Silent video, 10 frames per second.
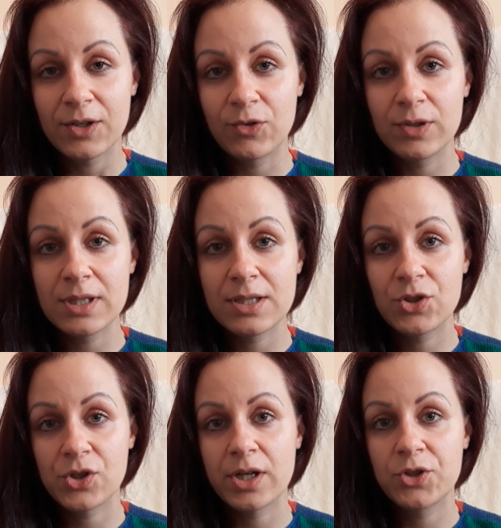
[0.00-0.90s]
All these
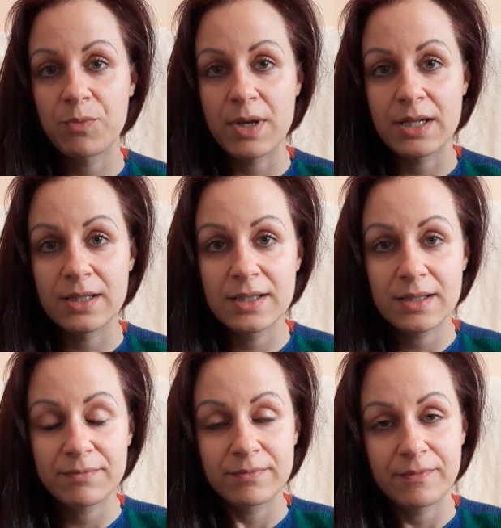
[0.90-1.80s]

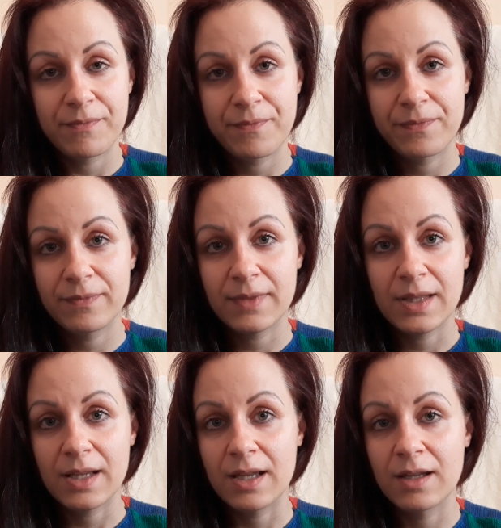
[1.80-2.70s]
judgments
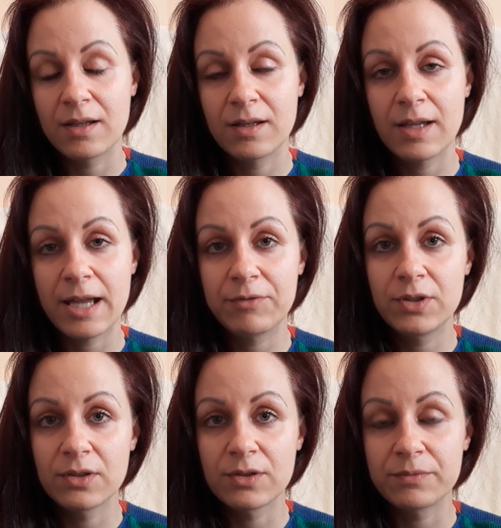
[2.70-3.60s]
have
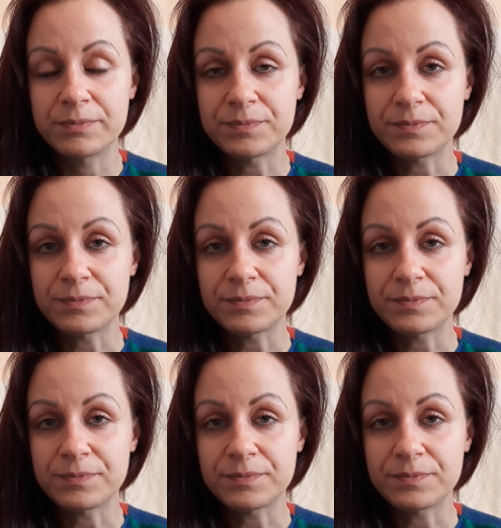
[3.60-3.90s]
the